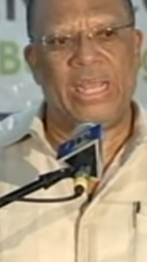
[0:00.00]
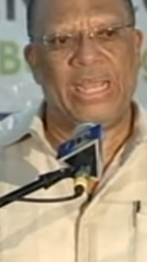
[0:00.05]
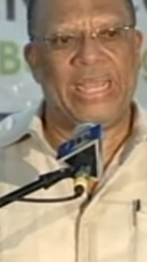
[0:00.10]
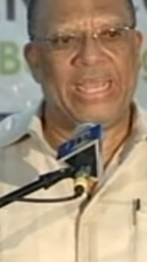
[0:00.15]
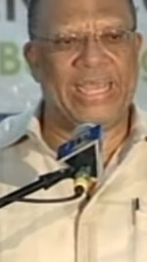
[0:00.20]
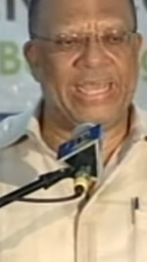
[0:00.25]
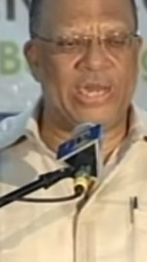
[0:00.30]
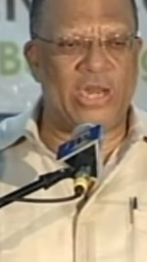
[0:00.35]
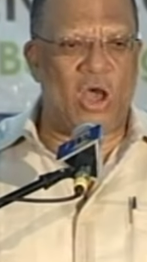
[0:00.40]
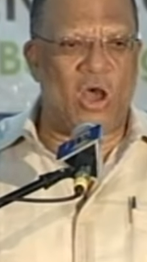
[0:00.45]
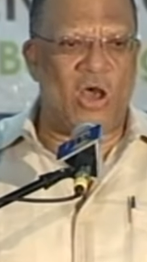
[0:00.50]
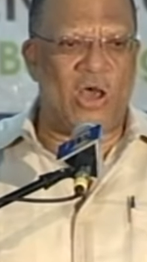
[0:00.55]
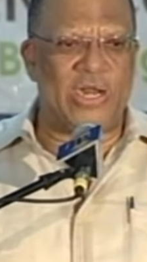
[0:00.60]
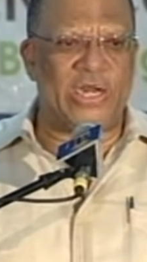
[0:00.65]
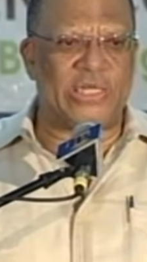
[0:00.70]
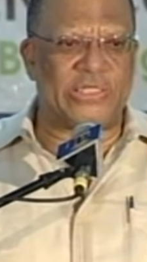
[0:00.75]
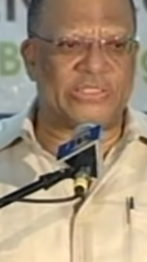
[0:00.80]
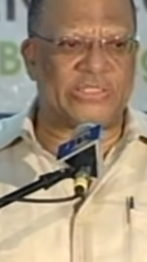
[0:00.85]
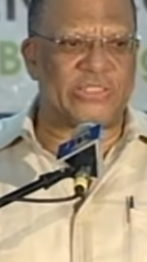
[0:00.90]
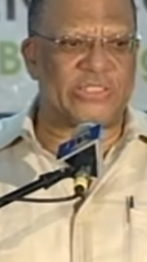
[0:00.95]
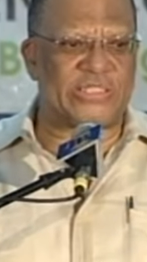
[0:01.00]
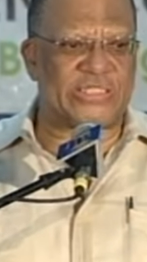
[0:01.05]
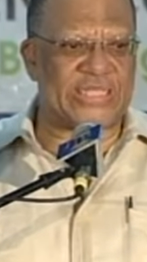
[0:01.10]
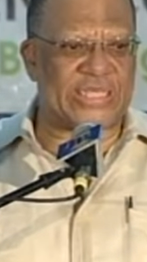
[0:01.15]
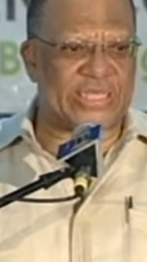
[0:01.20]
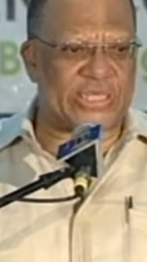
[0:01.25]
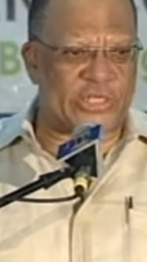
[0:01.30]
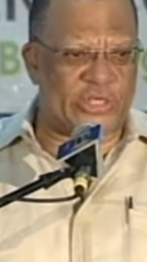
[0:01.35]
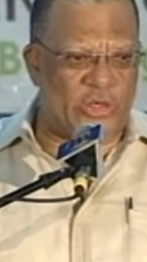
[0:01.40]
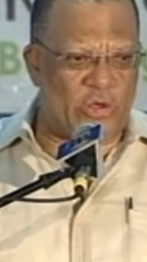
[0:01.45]
In order to
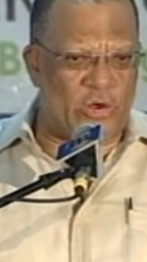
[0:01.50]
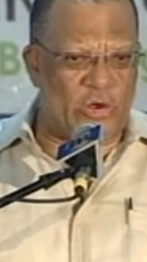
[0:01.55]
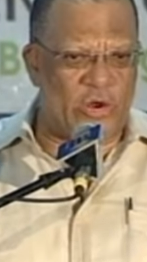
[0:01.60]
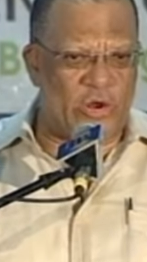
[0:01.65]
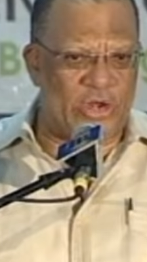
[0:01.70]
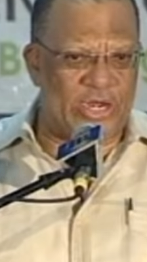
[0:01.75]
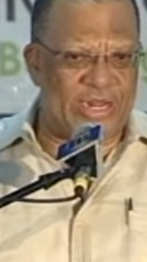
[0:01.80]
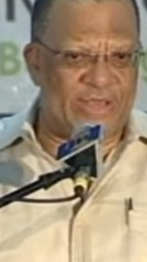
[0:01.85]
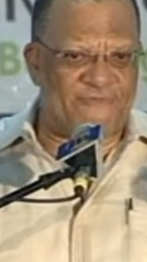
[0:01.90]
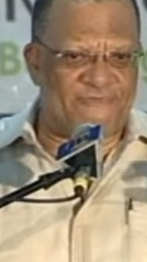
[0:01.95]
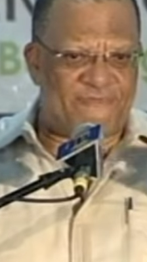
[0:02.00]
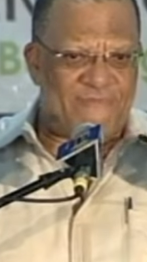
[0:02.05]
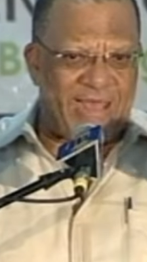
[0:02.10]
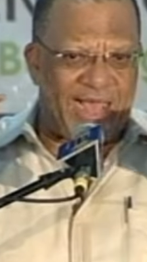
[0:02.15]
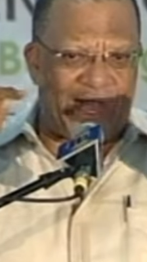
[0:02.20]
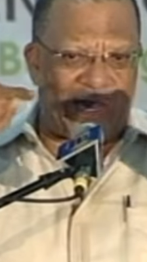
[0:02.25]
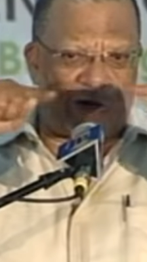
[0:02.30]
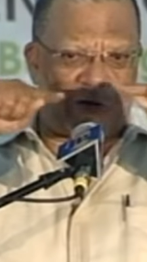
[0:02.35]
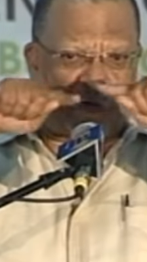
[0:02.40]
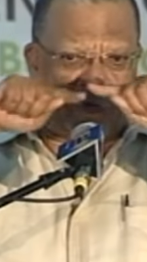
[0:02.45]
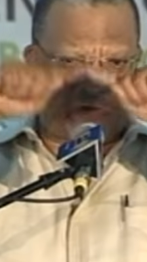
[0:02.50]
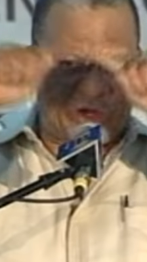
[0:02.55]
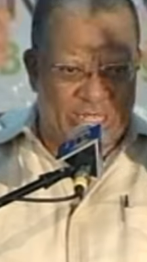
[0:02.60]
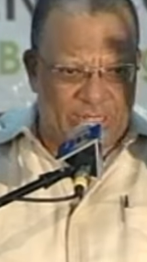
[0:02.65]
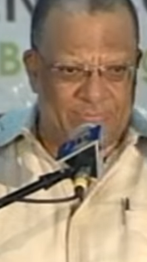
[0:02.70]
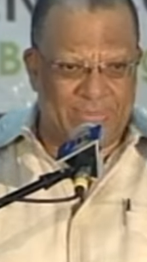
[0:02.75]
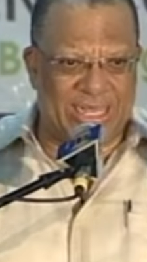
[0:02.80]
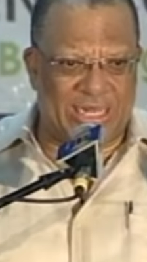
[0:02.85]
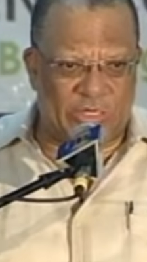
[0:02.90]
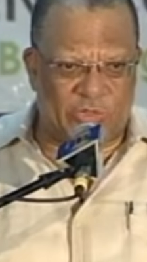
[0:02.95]
secure the
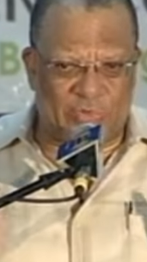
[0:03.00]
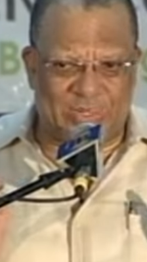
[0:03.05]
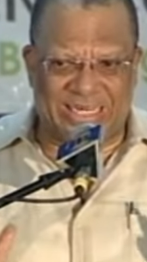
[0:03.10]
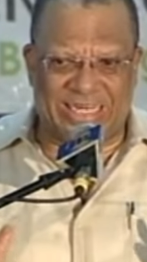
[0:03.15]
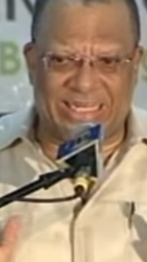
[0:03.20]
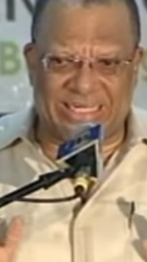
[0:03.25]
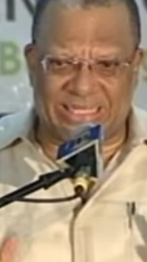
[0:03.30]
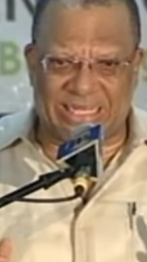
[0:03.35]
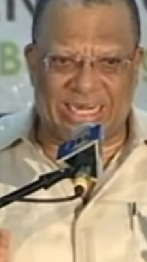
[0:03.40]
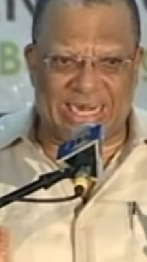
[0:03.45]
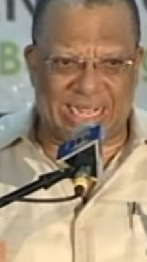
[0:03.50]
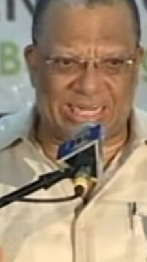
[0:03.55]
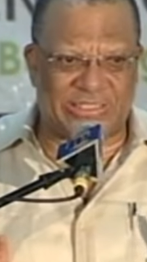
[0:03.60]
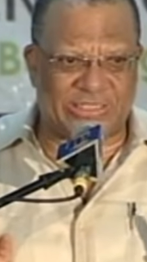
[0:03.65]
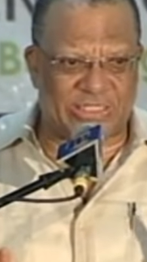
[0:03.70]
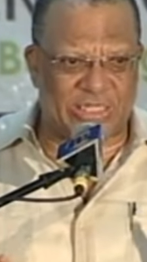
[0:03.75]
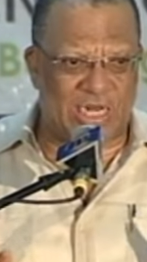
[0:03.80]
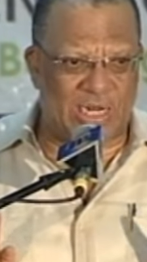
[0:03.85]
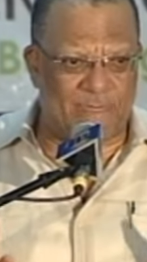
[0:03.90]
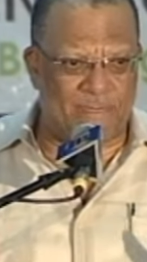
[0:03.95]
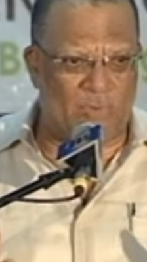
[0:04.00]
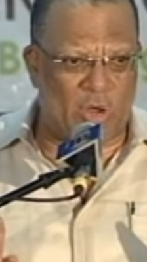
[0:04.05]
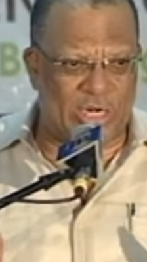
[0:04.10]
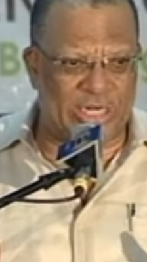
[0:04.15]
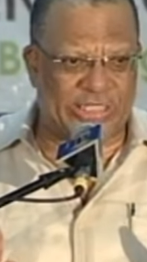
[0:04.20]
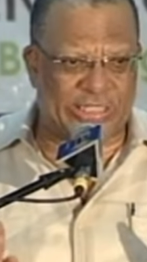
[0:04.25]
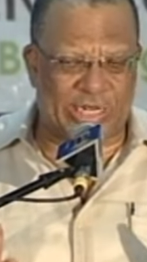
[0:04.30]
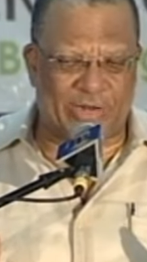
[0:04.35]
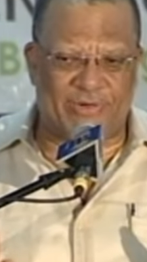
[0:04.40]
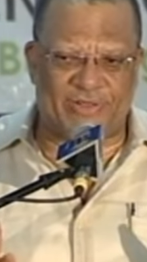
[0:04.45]
agreement with the International
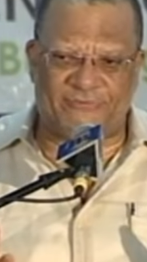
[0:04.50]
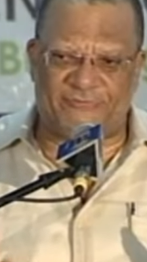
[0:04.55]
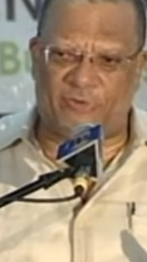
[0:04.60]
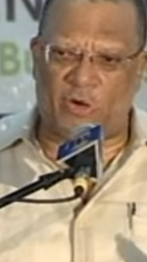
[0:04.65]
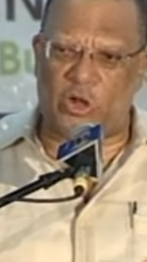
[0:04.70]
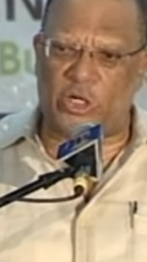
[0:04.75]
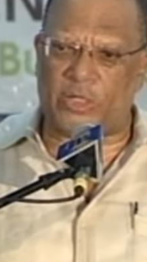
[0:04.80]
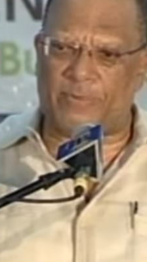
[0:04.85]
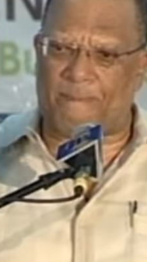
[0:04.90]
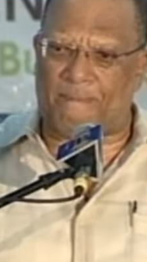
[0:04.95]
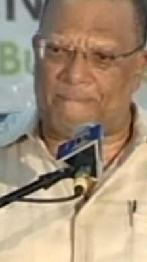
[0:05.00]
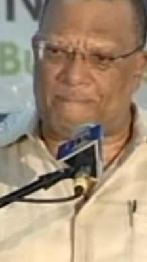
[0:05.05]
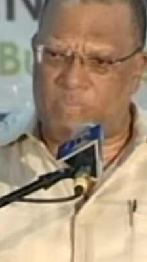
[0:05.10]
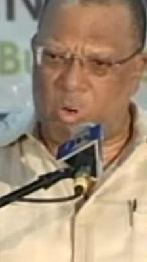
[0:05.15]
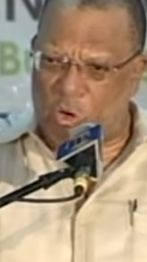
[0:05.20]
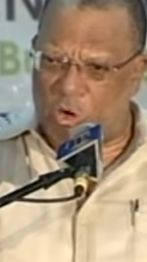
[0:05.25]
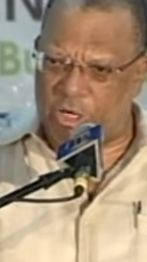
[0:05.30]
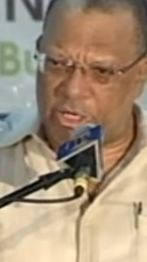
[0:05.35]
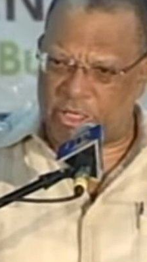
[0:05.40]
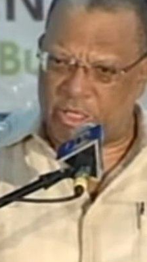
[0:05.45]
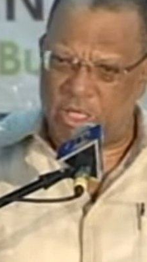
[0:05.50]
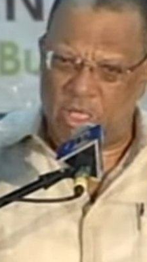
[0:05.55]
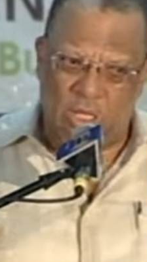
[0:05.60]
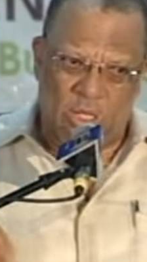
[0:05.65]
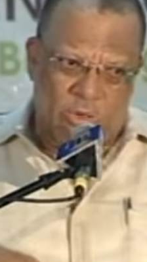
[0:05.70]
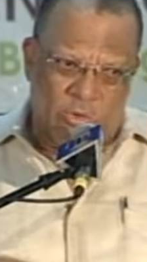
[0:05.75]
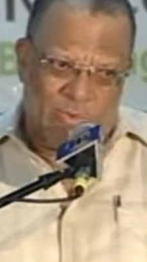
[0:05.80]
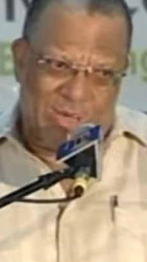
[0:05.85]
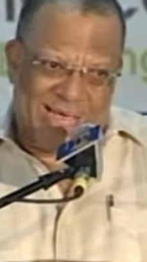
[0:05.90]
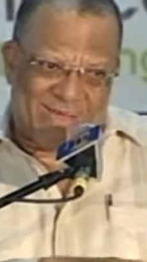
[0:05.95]
Monetary Fund Board,
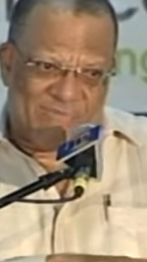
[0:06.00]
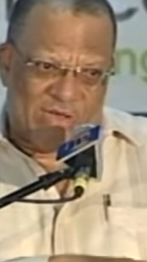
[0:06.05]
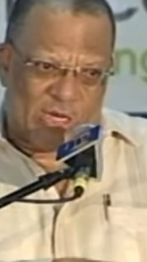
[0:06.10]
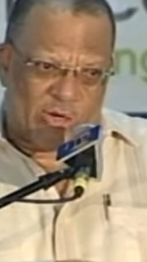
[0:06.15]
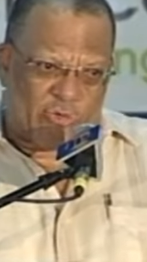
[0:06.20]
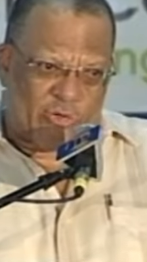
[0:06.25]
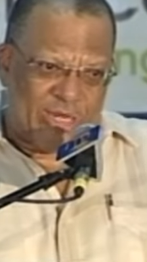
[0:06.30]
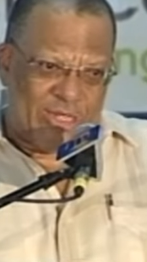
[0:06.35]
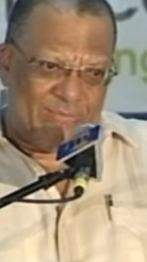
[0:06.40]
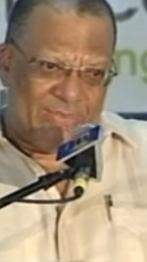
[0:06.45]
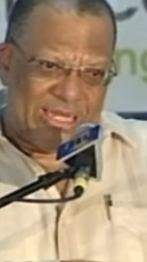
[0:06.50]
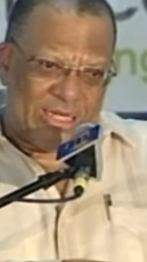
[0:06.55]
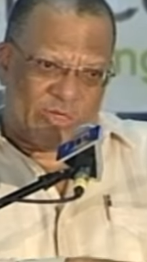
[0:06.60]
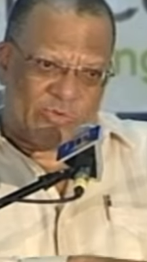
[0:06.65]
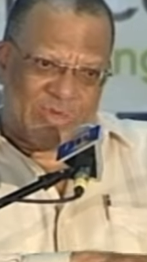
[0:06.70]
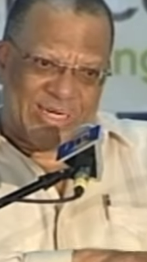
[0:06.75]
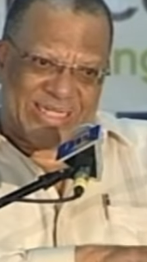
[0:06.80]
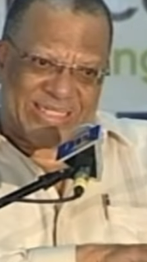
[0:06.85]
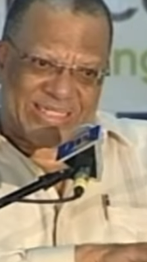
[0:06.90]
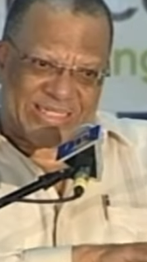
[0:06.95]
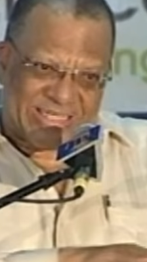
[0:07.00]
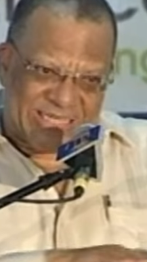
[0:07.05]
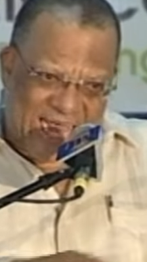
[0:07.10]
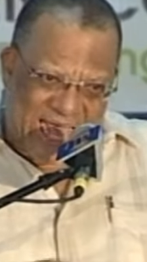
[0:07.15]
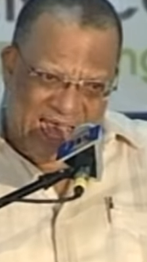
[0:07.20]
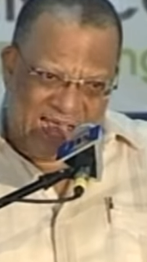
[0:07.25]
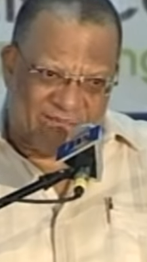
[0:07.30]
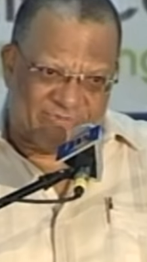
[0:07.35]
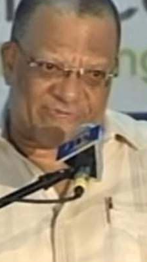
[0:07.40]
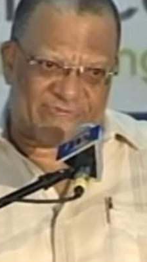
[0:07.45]
we have agreement with the
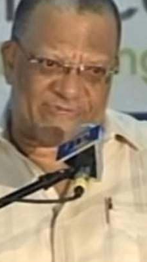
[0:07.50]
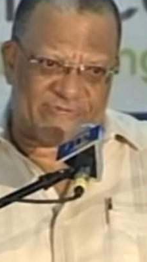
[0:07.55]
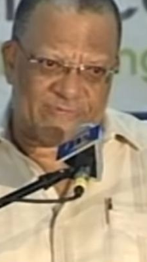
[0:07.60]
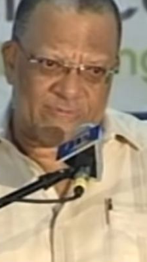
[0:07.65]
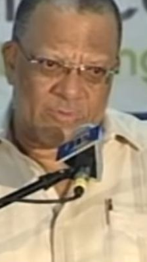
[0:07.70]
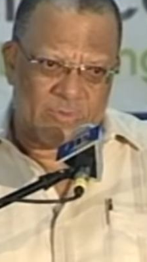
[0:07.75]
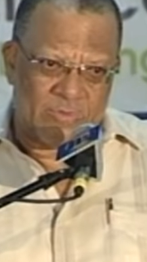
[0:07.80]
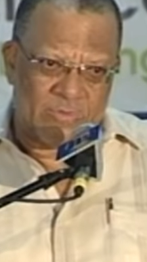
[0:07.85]
staff.